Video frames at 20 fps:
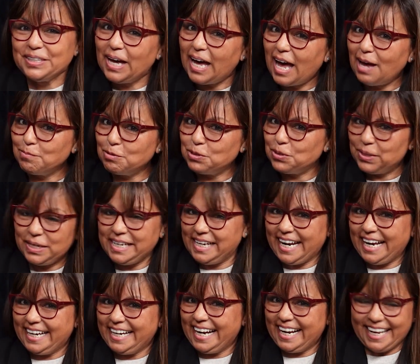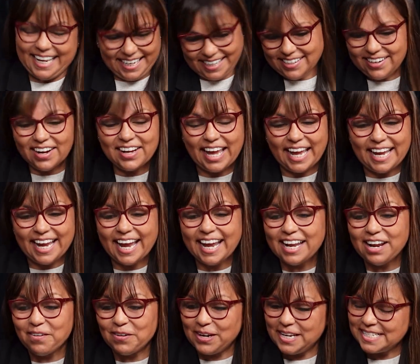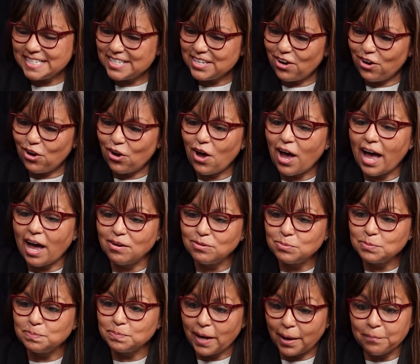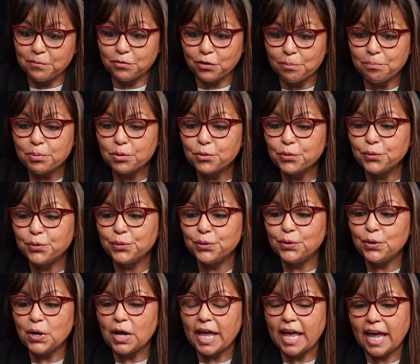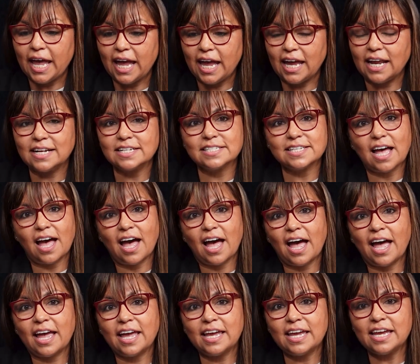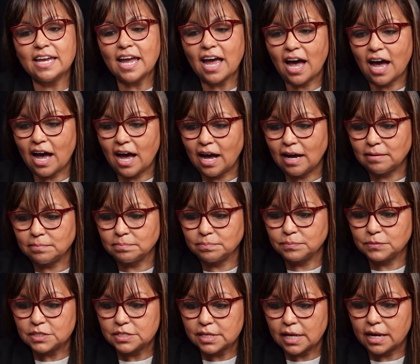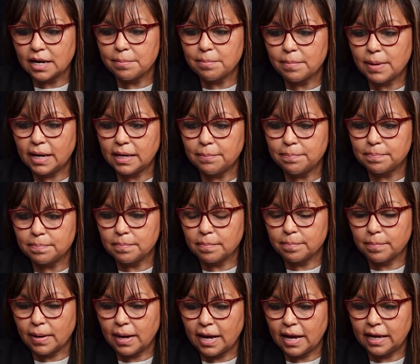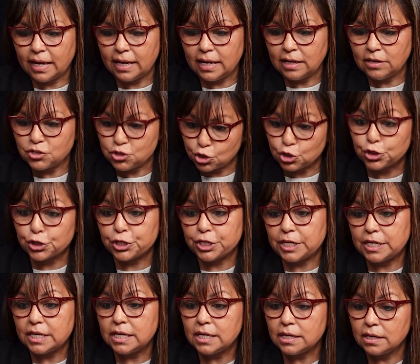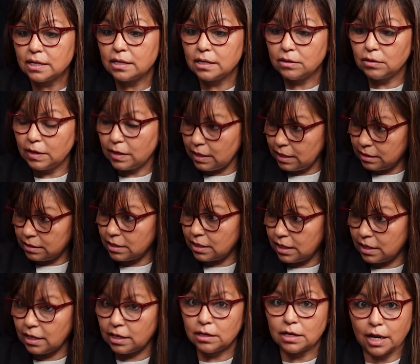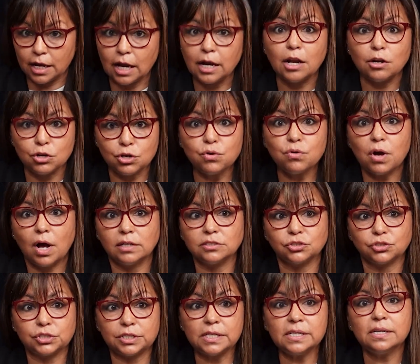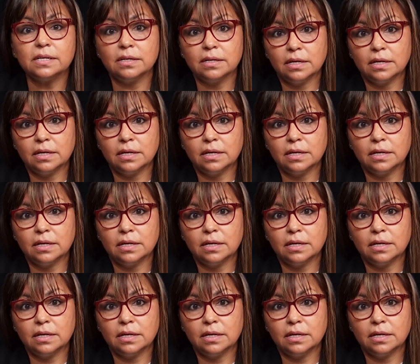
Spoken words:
I'm 29. Okay. Anyway, so I'm from Peru, and I started my journey in a new country,